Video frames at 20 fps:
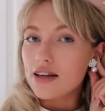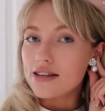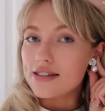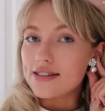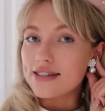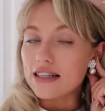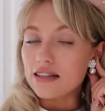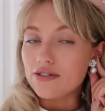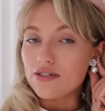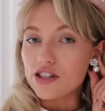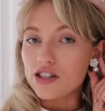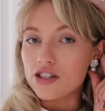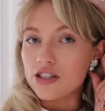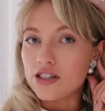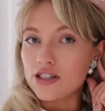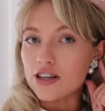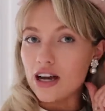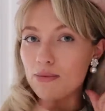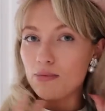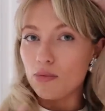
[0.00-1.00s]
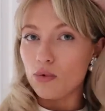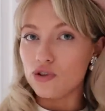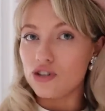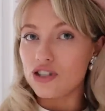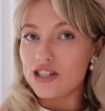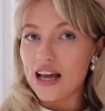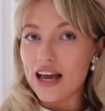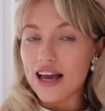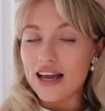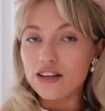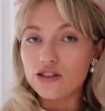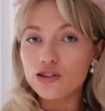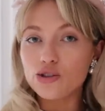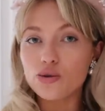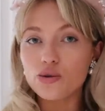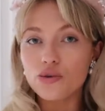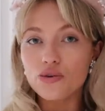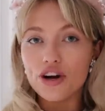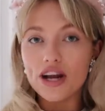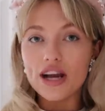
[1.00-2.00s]
silver diamante
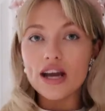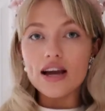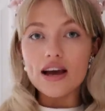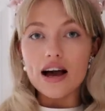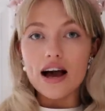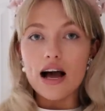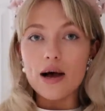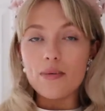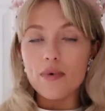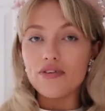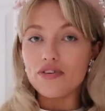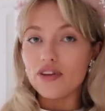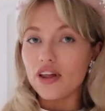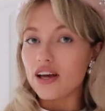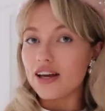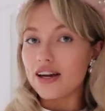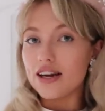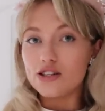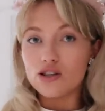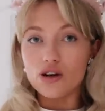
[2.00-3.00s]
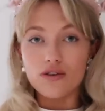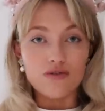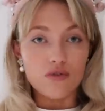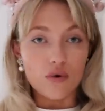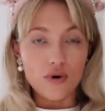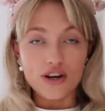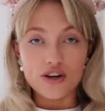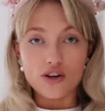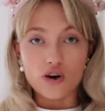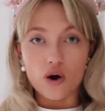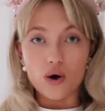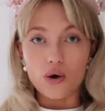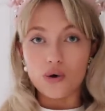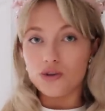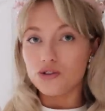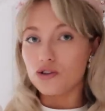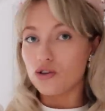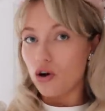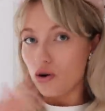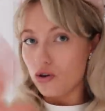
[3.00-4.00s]
jewellery. Um, I feel like I need to avoid
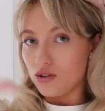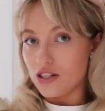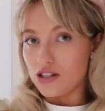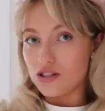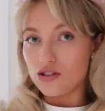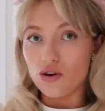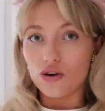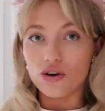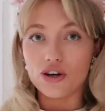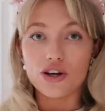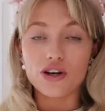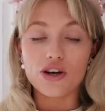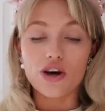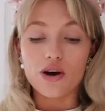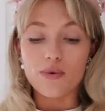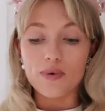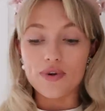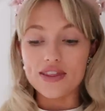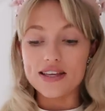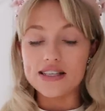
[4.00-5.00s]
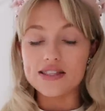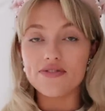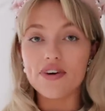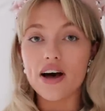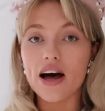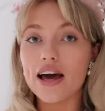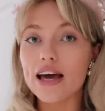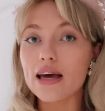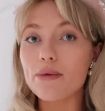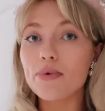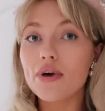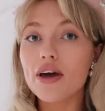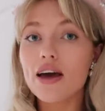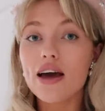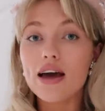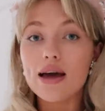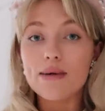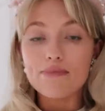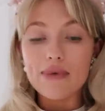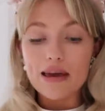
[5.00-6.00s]
gold. Gold is not going to go with this vibe.
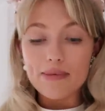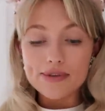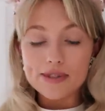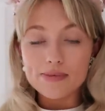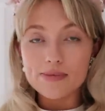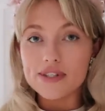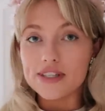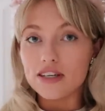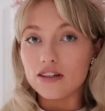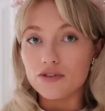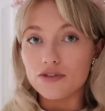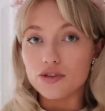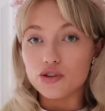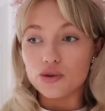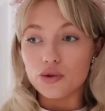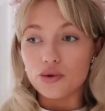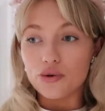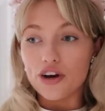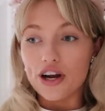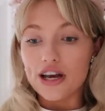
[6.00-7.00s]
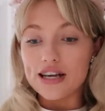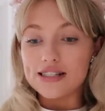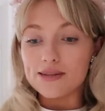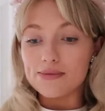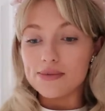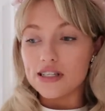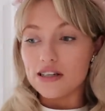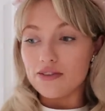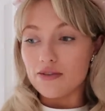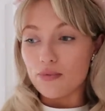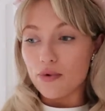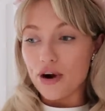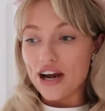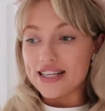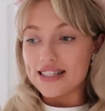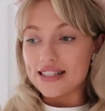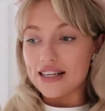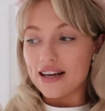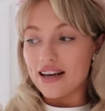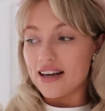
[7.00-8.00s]
Maybe some silver jewellery, some silver
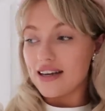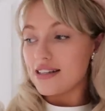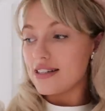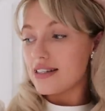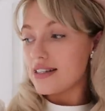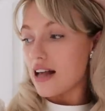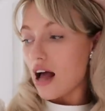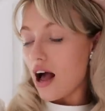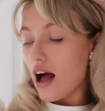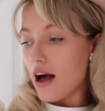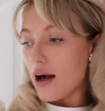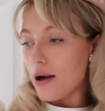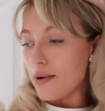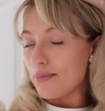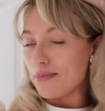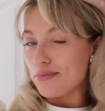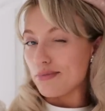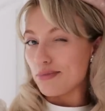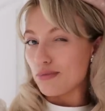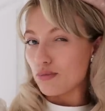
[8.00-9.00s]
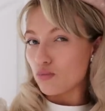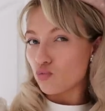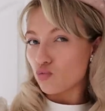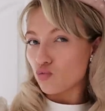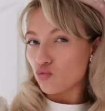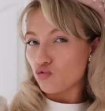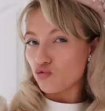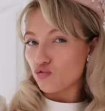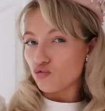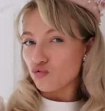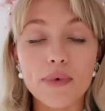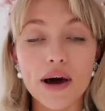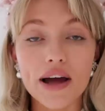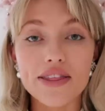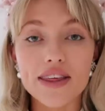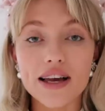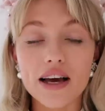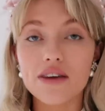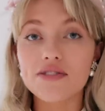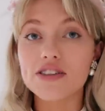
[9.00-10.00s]
bracelets. Um, I
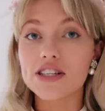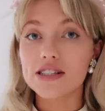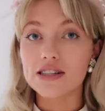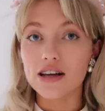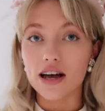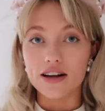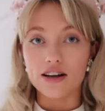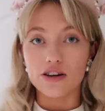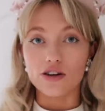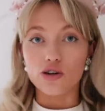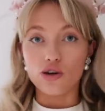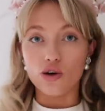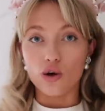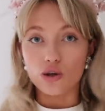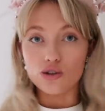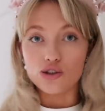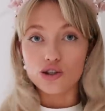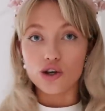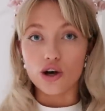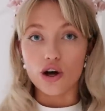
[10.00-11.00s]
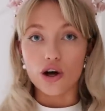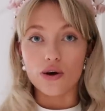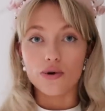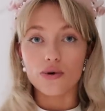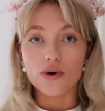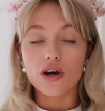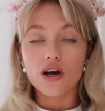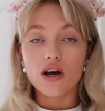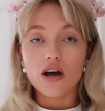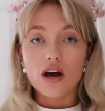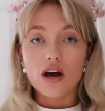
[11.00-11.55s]
think I've decided not to go